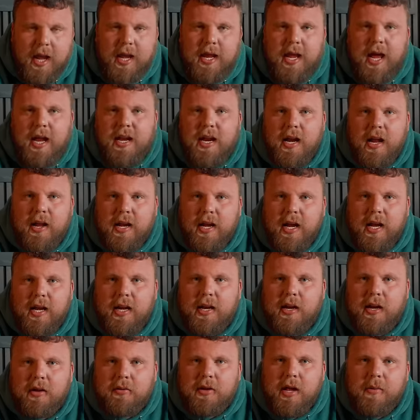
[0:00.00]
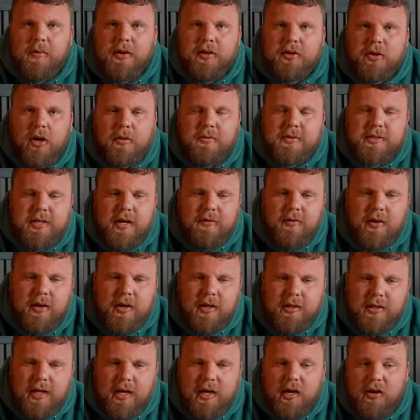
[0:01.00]
in the end, I think I ended up coming top seven in
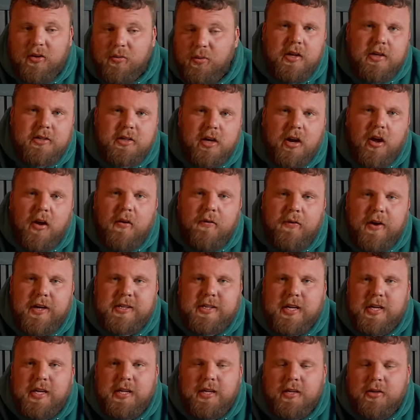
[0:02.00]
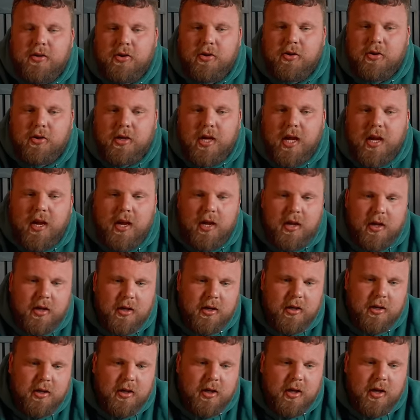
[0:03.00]
the deadlift. There's a lot of things I needed to kind of
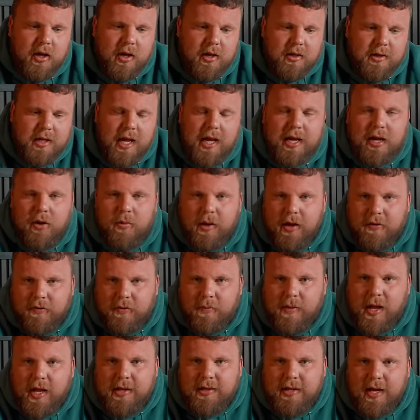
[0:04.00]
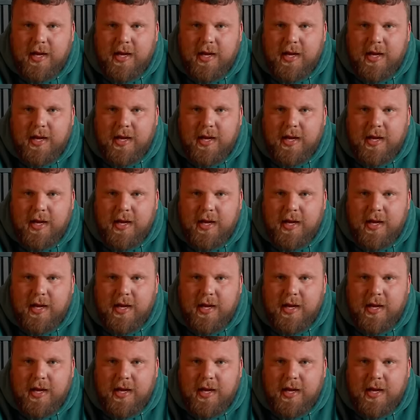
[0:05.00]
take away from that